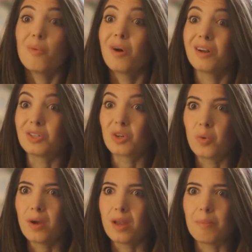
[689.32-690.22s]
I wanted to
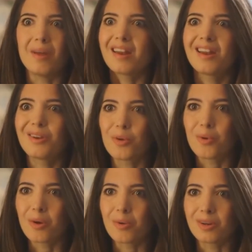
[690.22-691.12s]
quit, and I didn't know
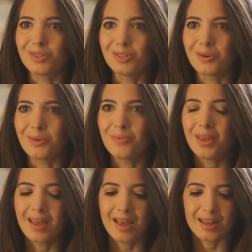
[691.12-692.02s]
what I wanted to do.
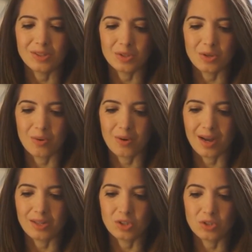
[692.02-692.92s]
And so
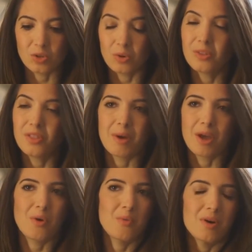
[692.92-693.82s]
I just told them,
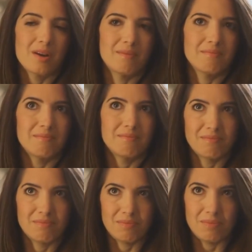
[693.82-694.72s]
I don't want to,
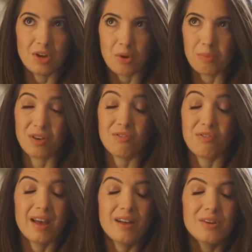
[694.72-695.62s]
be a
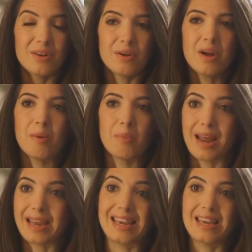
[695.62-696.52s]
failure,
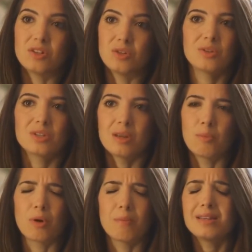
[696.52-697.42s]
but I can't do this
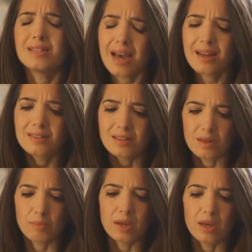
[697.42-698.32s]
anymore. My dad said
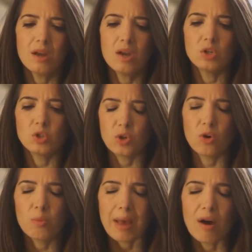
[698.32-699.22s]
something
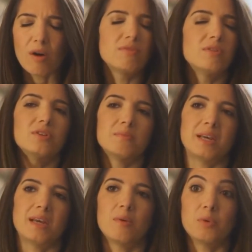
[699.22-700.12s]
so powerful to
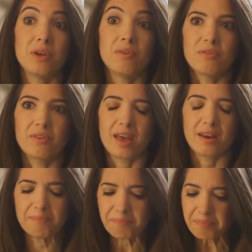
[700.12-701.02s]
me, I will never
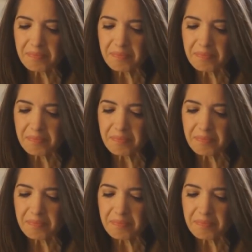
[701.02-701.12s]
forget it.